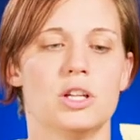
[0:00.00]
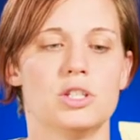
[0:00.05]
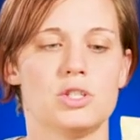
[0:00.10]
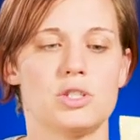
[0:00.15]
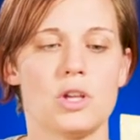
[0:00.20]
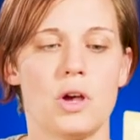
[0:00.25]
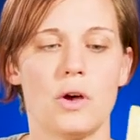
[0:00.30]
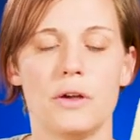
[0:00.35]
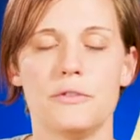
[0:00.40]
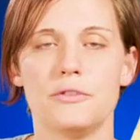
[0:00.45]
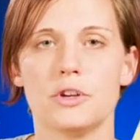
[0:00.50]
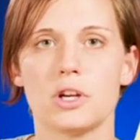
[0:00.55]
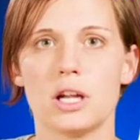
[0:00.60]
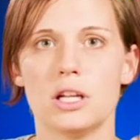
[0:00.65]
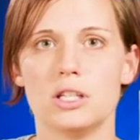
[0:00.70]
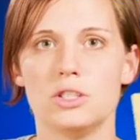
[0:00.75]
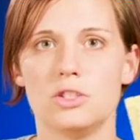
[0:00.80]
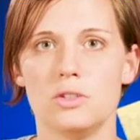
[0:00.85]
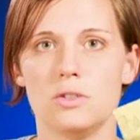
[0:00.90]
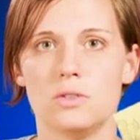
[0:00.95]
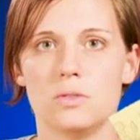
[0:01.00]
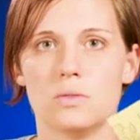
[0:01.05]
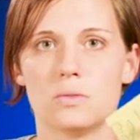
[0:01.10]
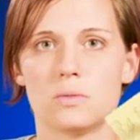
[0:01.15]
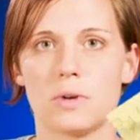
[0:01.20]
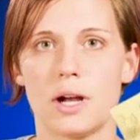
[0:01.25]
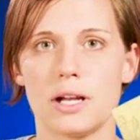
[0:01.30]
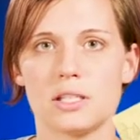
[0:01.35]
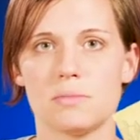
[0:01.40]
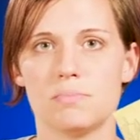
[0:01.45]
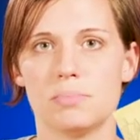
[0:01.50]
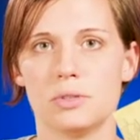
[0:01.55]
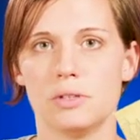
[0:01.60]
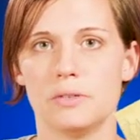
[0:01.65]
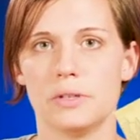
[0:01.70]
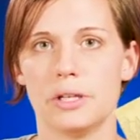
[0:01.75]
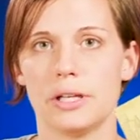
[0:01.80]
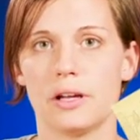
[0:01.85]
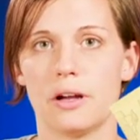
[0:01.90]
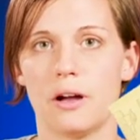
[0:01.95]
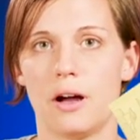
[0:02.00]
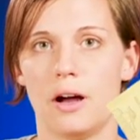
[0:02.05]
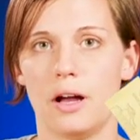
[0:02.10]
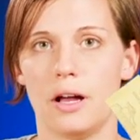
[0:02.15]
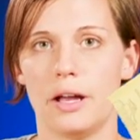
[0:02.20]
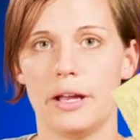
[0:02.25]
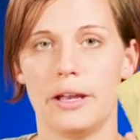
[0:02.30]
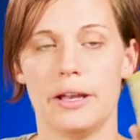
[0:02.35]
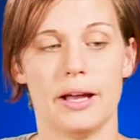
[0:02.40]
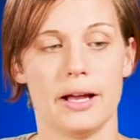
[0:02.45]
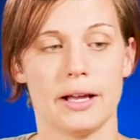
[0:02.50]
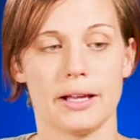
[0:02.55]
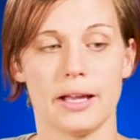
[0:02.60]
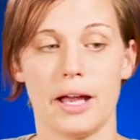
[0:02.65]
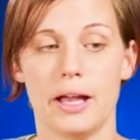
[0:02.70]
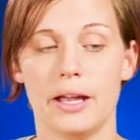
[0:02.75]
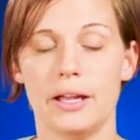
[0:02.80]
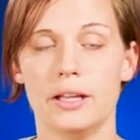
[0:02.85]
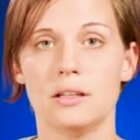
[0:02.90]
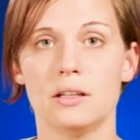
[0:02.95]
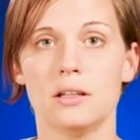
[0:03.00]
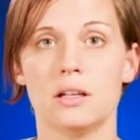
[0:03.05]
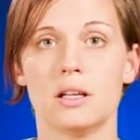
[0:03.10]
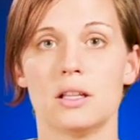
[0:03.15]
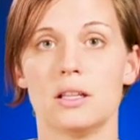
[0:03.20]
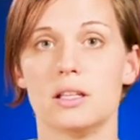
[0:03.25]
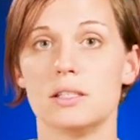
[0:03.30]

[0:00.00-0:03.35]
So if you're gonna do rust bluing on a gun,